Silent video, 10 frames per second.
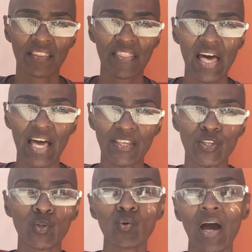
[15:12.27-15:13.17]
that
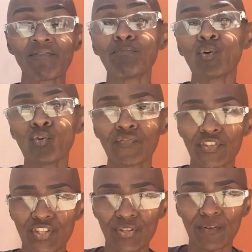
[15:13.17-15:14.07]
you have
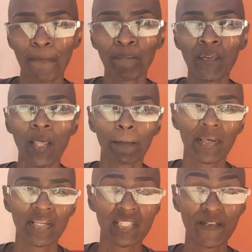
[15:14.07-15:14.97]
moved to.
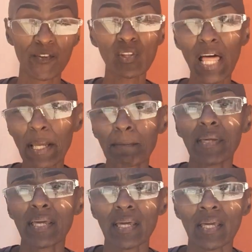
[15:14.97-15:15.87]
Because if you're like
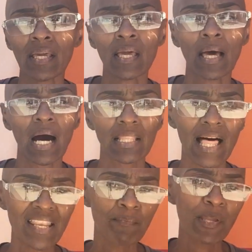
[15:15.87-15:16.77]
me, a
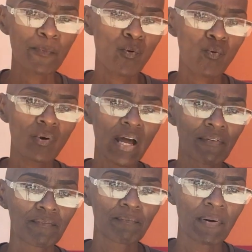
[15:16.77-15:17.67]
lot of people
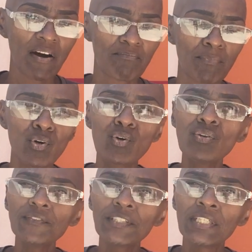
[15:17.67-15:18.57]
have
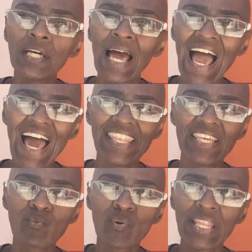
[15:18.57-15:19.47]
moved, and
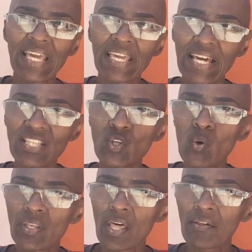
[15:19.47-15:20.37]
then when they get
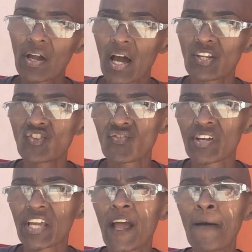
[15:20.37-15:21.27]
to another
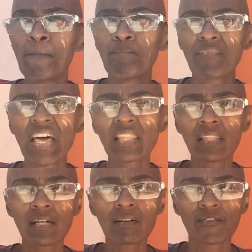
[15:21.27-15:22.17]
country, they
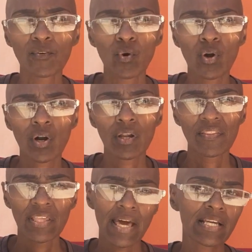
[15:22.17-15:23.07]
look for
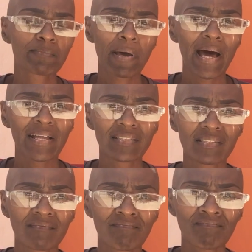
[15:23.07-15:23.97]
the expats.